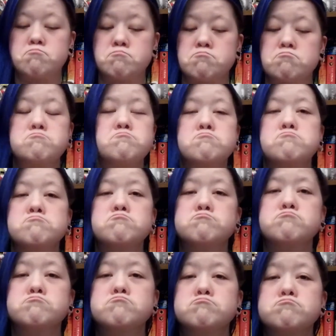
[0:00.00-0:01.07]

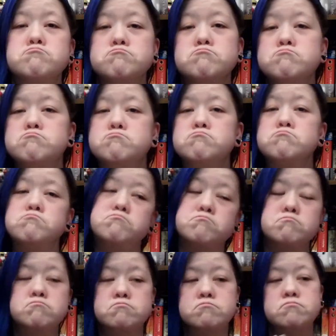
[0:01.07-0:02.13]

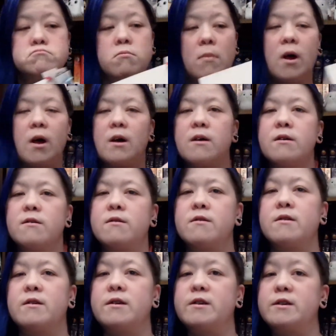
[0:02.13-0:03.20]

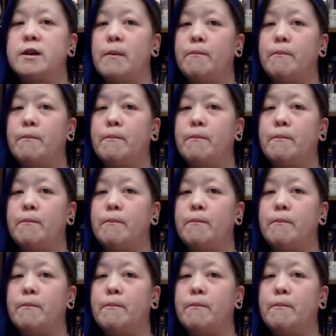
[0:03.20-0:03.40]
(silence)